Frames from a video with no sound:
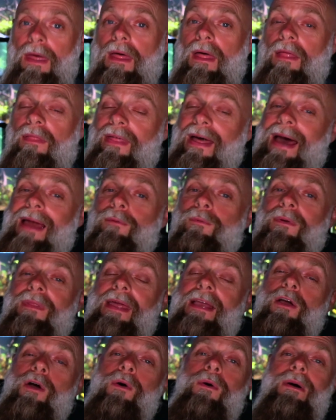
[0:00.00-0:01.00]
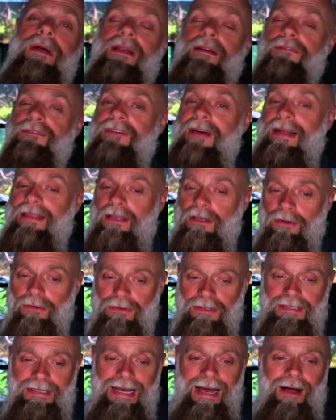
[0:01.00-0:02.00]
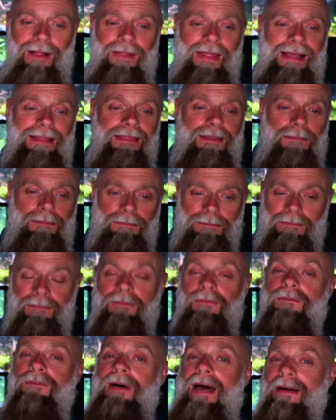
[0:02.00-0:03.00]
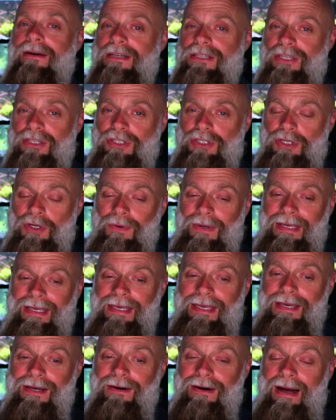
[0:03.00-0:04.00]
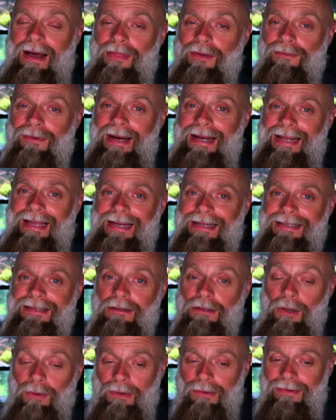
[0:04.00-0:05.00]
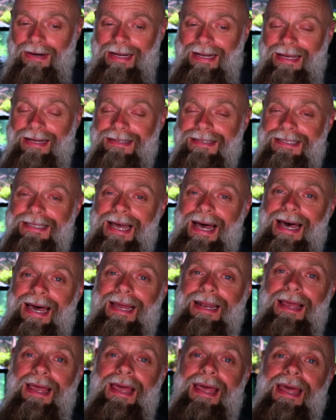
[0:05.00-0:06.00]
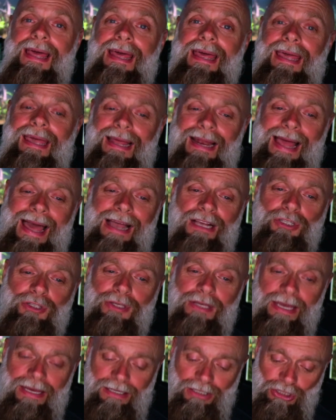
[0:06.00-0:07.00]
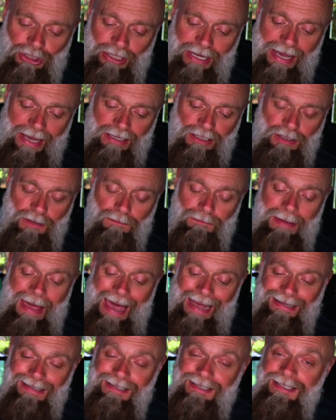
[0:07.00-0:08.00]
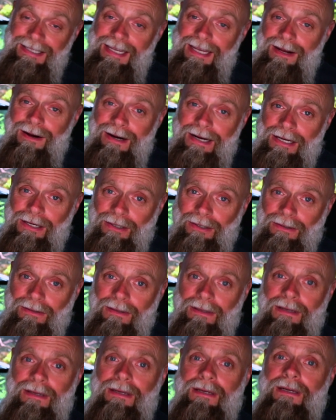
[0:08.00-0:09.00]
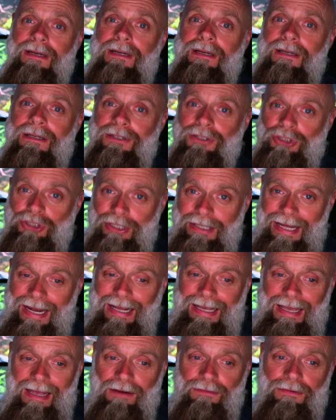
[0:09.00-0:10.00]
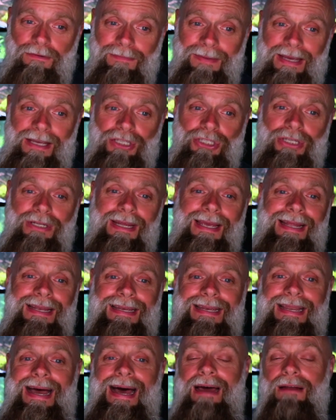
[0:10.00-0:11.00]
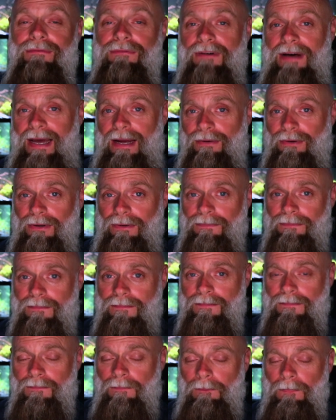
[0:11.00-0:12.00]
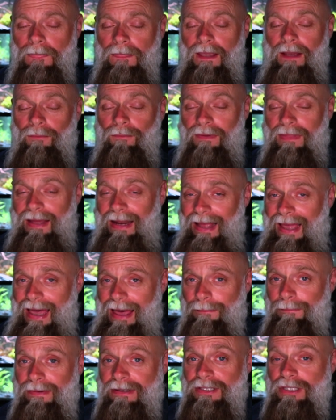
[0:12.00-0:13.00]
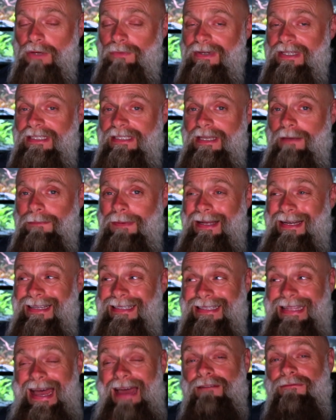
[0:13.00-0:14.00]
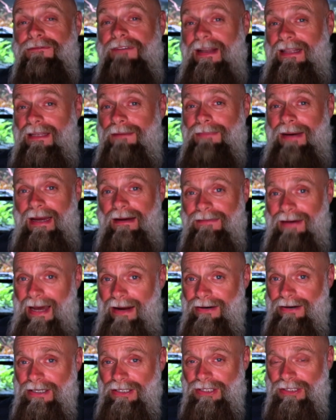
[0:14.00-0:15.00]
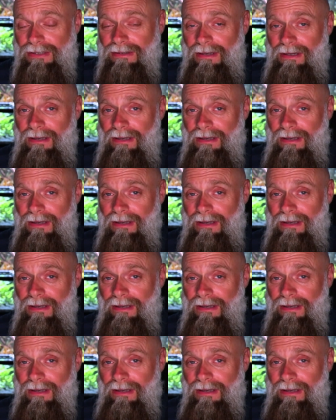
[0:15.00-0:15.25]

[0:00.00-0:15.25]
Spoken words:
Then when they go and infect a new cell, like the virus is doing here on the lower right-hand side, it actually injects bacterial genetic information and not viral. And when that happens, the recipient is not infected by a virus.